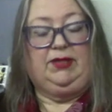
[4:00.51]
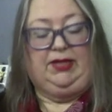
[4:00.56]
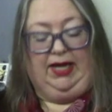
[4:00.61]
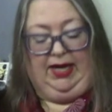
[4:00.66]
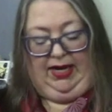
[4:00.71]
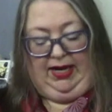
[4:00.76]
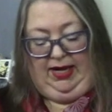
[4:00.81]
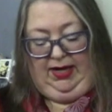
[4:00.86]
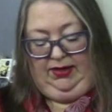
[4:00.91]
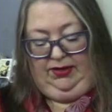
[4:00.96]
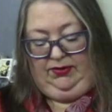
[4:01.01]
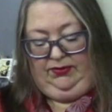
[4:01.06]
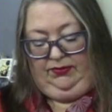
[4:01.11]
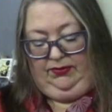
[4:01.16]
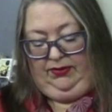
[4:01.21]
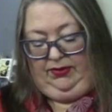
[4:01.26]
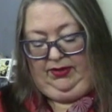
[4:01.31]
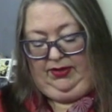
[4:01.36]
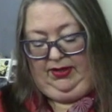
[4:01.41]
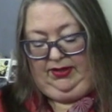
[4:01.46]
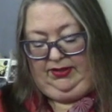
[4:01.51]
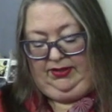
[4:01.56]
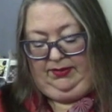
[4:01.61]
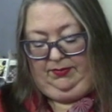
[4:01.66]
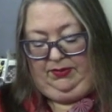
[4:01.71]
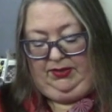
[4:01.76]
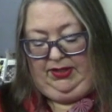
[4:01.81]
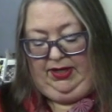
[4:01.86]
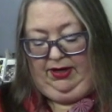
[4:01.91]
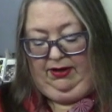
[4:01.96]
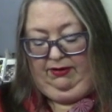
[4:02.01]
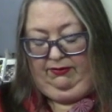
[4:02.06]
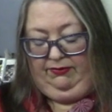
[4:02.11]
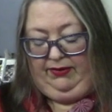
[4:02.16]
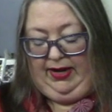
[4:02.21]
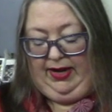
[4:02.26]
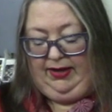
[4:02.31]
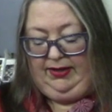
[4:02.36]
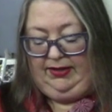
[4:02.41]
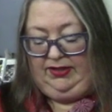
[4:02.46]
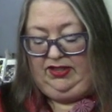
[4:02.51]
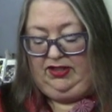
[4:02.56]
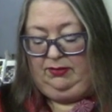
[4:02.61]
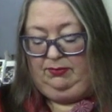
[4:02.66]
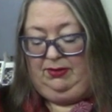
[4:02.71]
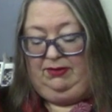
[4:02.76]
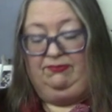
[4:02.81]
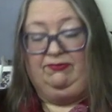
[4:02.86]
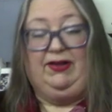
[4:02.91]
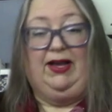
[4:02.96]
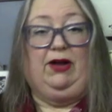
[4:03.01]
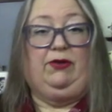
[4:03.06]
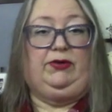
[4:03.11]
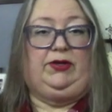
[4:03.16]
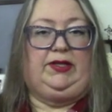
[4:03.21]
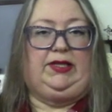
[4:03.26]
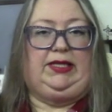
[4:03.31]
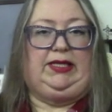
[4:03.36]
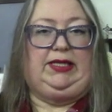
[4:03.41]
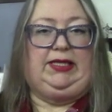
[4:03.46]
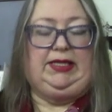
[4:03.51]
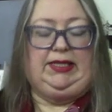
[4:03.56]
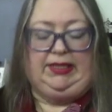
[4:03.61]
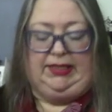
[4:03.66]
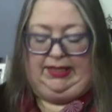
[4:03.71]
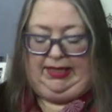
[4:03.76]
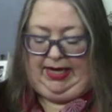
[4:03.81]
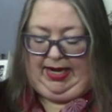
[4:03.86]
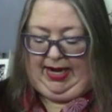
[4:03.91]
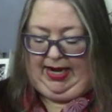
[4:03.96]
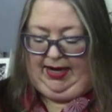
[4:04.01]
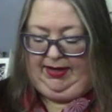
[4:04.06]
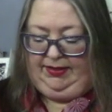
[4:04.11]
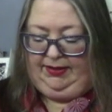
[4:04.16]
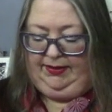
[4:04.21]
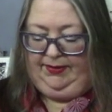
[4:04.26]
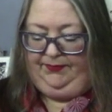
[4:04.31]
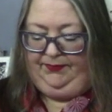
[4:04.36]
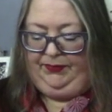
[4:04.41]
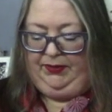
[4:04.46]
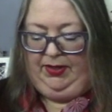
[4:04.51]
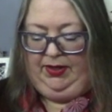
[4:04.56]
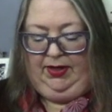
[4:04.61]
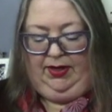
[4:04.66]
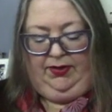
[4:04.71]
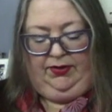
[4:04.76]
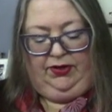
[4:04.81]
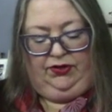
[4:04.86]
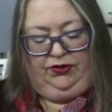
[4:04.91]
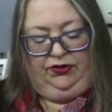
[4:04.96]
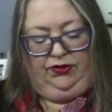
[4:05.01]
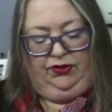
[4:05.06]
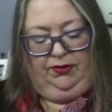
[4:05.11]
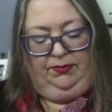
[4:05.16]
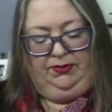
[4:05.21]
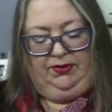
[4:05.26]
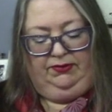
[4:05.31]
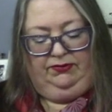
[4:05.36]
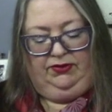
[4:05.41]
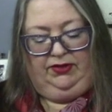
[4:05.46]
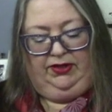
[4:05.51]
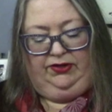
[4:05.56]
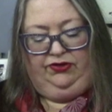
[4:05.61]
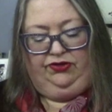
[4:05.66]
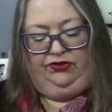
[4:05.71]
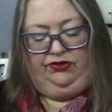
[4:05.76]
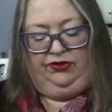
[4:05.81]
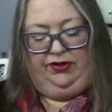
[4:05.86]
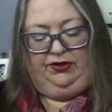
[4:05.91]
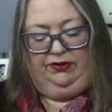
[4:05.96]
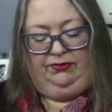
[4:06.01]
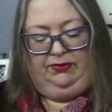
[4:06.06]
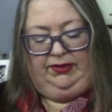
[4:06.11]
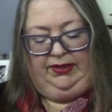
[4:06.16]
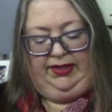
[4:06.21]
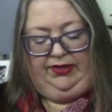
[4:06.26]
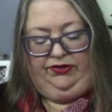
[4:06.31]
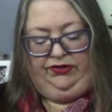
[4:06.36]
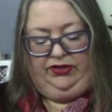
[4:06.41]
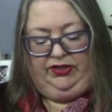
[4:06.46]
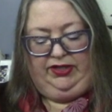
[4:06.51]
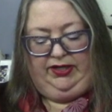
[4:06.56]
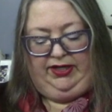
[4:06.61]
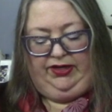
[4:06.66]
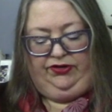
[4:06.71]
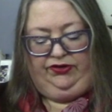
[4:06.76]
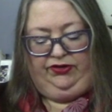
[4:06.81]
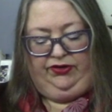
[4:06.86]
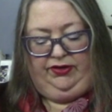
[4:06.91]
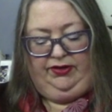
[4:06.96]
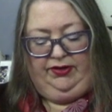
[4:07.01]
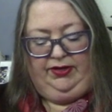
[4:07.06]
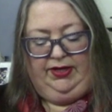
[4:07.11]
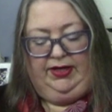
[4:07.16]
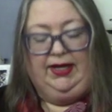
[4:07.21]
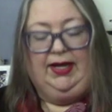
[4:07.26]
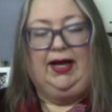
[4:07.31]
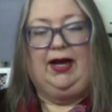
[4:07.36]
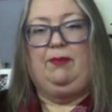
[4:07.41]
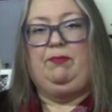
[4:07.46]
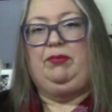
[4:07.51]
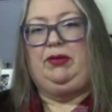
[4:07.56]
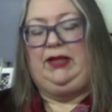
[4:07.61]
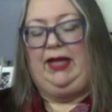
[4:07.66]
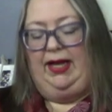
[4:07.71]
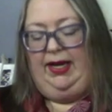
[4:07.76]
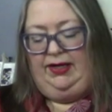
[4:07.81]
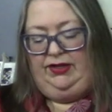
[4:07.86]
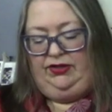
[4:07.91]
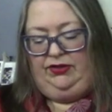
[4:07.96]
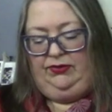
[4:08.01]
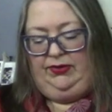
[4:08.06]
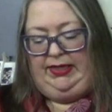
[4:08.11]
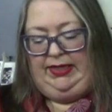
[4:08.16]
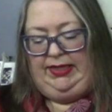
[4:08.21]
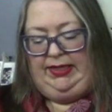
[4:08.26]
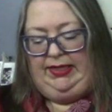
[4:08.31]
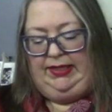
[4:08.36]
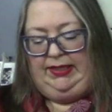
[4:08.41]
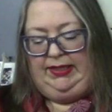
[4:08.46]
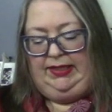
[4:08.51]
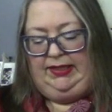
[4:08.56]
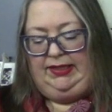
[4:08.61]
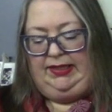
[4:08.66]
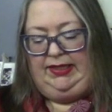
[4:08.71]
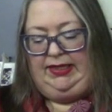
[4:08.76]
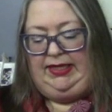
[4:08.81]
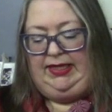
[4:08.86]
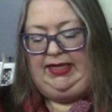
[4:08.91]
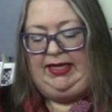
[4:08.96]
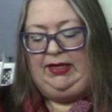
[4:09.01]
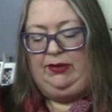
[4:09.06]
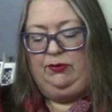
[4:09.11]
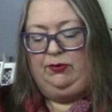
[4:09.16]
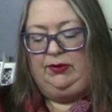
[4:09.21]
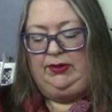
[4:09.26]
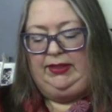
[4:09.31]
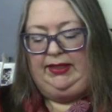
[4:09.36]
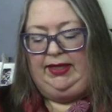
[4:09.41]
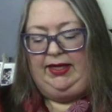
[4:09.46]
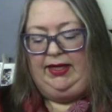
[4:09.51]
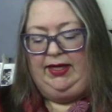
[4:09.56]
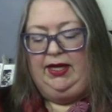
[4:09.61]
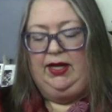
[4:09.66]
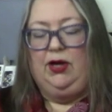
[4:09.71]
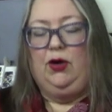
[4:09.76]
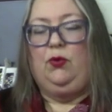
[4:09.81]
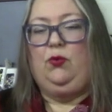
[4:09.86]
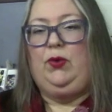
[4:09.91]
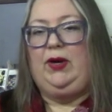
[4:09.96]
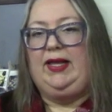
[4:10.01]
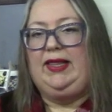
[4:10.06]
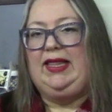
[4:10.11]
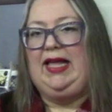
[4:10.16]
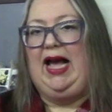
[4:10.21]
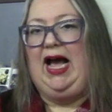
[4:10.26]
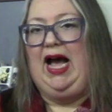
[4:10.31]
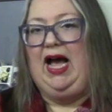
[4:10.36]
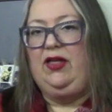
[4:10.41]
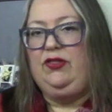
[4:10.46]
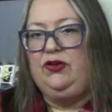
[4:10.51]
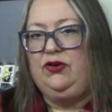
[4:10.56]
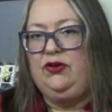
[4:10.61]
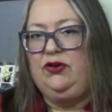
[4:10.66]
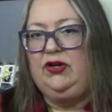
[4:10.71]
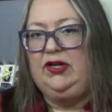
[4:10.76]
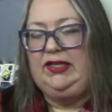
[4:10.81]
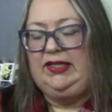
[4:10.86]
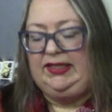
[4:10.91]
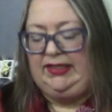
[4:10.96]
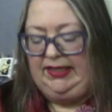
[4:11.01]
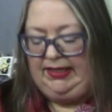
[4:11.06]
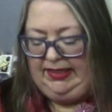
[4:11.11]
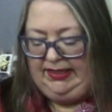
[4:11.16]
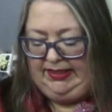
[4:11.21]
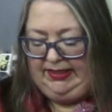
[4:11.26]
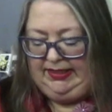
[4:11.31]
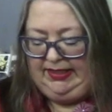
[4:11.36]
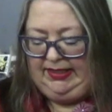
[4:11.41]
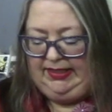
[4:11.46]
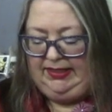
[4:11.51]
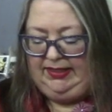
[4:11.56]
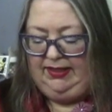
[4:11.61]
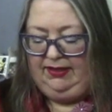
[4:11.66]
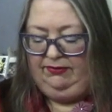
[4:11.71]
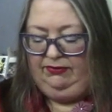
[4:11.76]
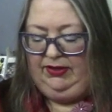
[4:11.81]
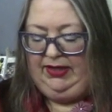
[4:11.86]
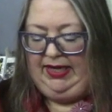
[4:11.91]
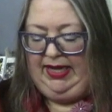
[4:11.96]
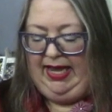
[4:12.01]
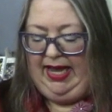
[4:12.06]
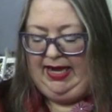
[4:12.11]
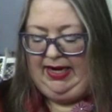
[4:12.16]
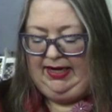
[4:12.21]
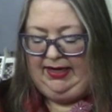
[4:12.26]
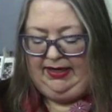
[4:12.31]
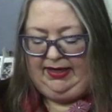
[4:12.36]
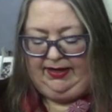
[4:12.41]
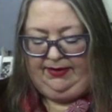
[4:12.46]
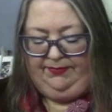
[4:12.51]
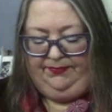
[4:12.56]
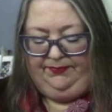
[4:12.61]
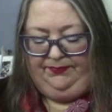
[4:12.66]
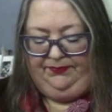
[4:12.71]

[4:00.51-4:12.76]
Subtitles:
Act or the Customs Tariff Act, is to be found in the Indian Act, the terms of such general legislation apply to Indians equally with other citizens of Canada.